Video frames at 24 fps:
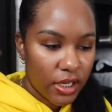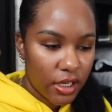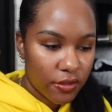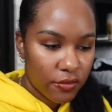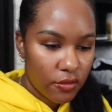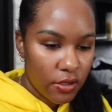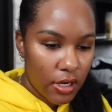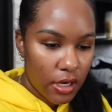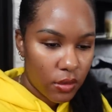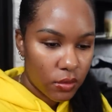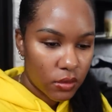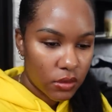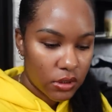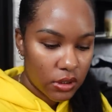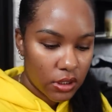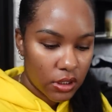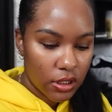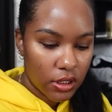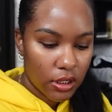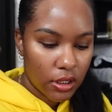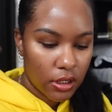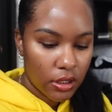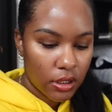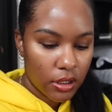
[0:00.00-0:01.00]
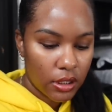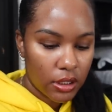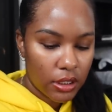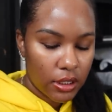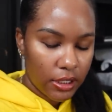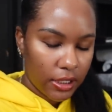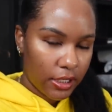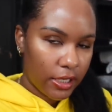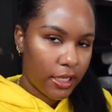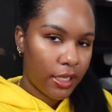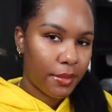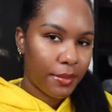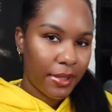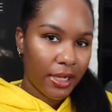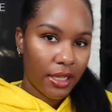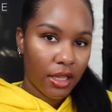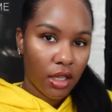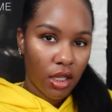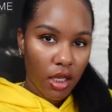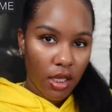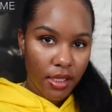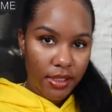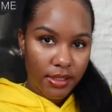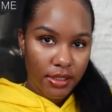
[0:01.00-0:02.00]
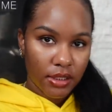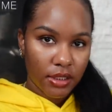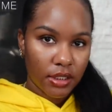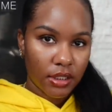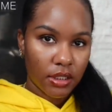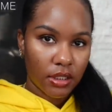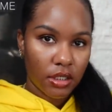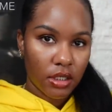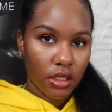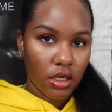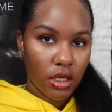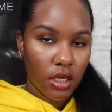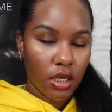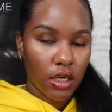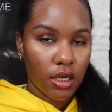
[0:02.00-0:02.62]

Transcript: after I was done cleaning out my closet,